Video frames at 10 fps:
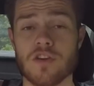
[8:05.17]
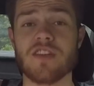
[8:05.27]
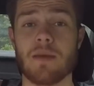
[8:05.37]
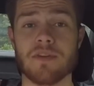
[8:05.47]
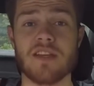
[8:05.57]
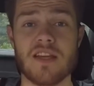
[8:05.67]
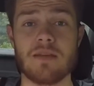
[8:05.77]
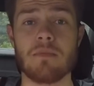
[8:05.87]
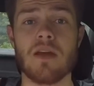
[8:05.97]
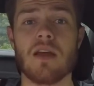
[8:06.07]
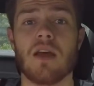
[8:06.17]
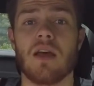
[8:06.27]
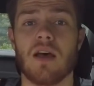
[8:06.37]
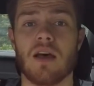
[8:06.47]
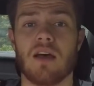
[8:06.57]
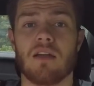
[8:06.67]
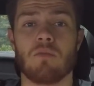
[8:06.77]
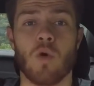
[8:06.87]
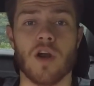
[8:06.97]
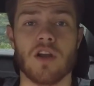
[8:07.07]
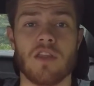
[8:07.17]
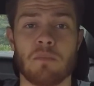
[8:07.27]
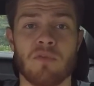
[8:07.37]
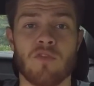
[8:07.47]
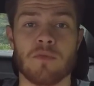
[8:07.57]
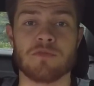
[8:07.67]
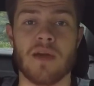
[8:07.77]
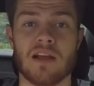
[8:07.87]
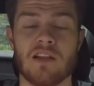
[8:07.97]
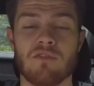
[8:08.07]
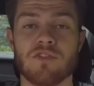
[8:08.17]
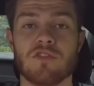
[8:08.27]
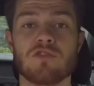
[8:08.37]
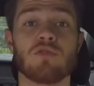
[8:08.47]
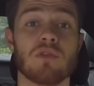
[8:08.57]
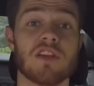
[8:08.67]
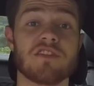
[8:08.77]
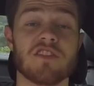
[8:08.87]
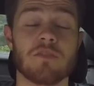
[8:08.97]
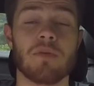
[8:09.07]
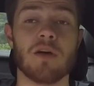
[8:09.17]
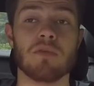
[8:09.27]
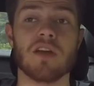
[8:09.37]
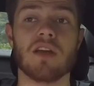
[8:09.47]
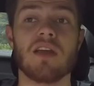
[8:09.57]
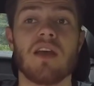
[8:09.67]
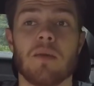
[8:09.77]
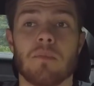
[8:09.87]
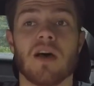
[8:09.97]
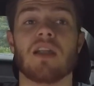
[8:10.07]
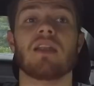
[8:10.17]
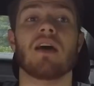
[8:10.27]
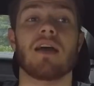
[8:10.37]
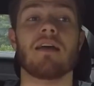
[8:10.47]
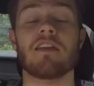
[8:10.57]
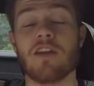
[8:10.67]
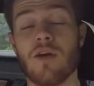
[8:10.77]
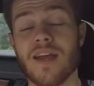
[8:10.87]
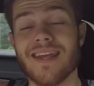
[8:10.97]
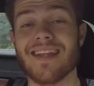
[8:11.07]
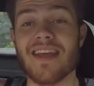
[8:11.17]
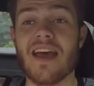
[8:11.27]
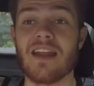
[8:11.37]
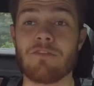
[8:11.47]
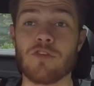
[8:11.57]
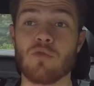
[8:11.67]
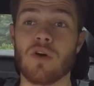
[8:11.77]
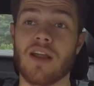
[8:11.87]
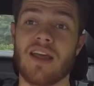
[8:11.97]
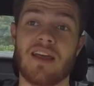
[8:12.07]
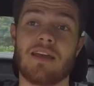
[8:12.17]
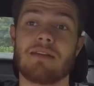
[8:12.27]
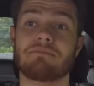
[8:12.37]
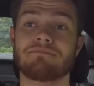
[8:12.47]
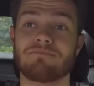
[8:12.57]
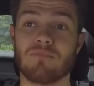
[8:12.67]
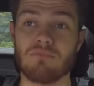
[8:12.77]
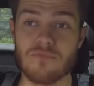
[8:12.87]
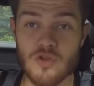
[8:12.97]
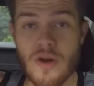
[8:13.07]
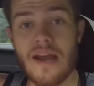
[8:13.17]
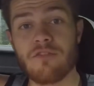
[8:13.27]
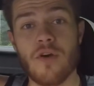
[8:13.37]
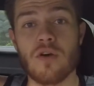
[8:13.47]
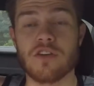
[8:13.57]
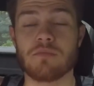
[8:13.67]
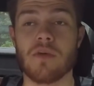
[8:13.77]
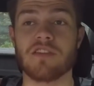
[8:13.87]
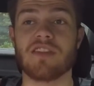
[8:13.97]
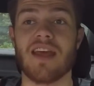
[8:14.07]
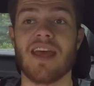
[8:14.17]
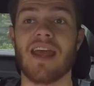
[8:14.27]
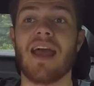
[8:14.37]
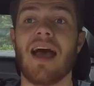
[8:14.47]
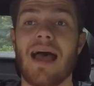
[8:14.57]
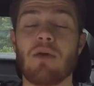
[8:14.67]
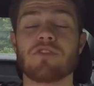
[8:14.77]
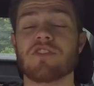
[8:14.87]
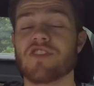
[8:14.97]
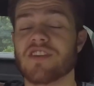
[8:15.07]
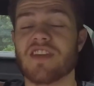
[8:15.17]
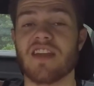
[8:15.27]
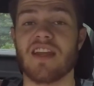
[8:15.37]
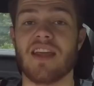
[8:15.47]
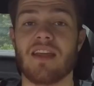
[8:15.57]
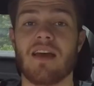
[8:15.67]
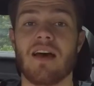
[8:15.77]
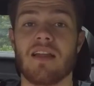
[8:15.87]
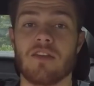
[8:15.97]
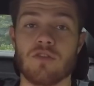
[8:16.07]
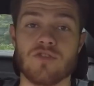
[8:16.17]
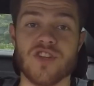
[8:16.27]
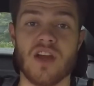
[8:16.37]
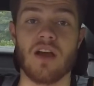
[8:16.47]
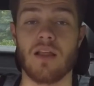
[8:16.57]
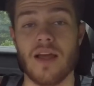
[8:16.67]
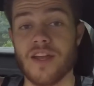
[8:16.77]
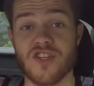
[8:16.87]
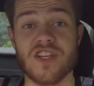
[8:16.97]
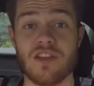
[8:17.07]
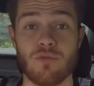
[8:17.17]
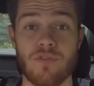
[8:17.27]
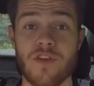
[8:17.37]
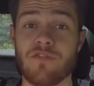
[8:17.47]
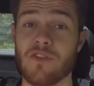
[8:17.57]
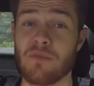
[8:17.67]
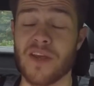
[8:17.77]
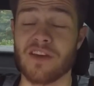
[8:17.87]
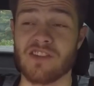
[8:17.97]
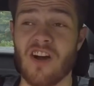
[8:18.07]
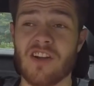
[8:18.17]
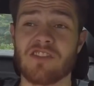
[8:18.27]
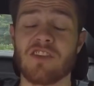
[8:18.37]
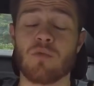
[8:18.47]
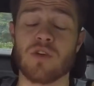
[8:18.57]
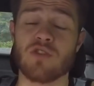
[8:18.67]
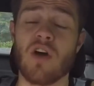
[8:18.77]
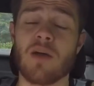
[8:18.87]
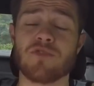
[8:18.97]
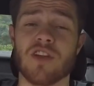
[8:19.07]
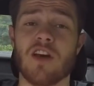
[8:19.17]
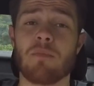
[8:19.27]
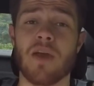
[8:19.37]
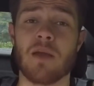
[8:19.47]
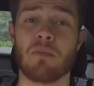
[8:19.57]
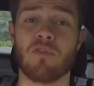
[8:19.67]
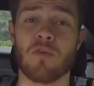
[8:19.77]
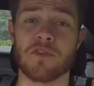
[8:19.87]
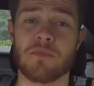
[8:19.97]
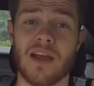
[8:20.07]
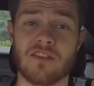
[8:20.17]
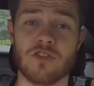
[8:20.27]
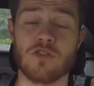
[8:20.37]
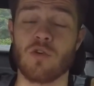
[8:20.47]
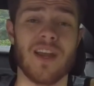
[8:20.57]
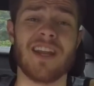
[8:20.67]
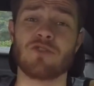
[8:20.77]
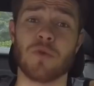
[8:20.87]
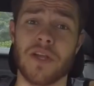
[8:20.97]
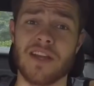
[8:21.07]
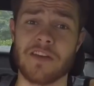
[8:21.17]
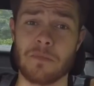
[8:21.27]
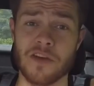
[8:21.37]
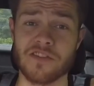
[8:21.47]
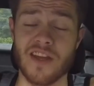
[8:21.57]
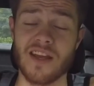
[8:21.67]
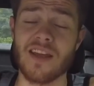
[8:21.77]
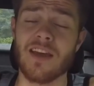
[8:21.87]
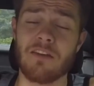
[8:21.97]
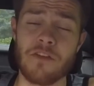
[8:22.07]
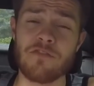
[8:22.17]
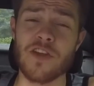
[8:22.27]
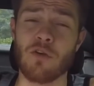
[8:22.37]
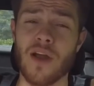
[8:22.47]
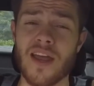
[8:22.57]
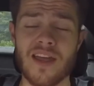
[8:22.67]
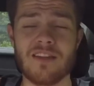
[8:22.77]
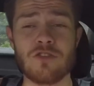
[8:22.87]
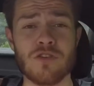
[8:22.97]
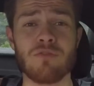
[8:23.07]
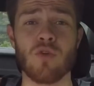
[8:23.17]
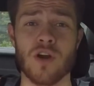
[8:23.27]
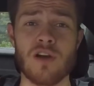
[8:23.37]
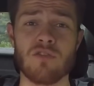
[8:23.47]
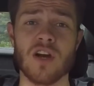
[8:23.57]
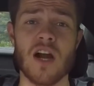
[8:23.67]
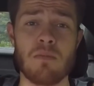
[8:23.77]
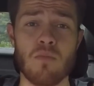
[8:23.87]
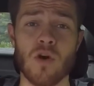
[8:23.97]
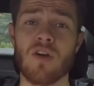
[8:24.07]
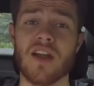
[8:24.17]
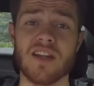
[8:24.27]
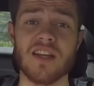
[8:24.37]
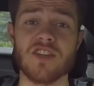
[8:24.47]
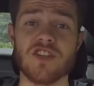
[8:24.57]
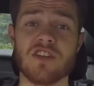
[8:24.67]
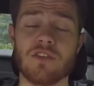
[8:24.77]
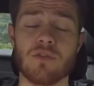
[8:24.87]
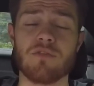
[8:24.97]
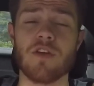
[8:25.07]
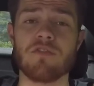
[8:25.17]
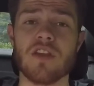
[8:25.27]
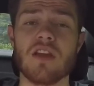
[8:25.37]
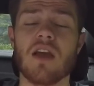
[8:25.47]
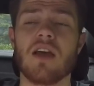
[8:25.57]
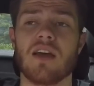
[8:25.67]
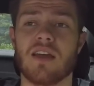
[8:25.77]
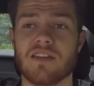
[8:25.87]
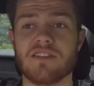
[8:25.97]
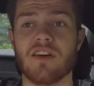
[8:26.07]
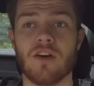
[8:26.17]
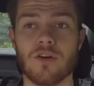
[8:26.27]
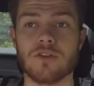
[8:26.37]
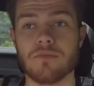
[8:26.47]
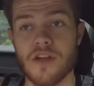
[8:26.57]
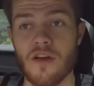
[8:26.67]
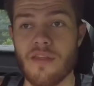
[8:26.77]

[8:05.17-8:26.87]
type of team working on the Performance Pack Level 2 to release to the public. But you know, again, if you want a track-focused Mustang, I would suggest getting a new a GT350, because honestly, when you option up a Performance Pack 2 or any 2018 Mustang, 50 grand, you can fork over a couple more grand to get a GT350. And so, you know,